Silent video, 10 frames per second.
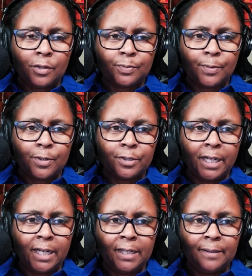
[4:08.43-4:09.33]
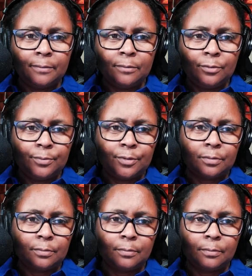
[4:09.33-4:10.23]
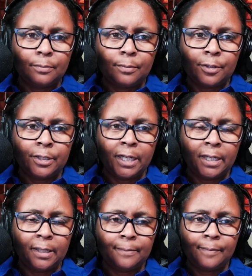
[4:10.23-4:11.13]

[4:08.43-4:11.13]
per day, per day.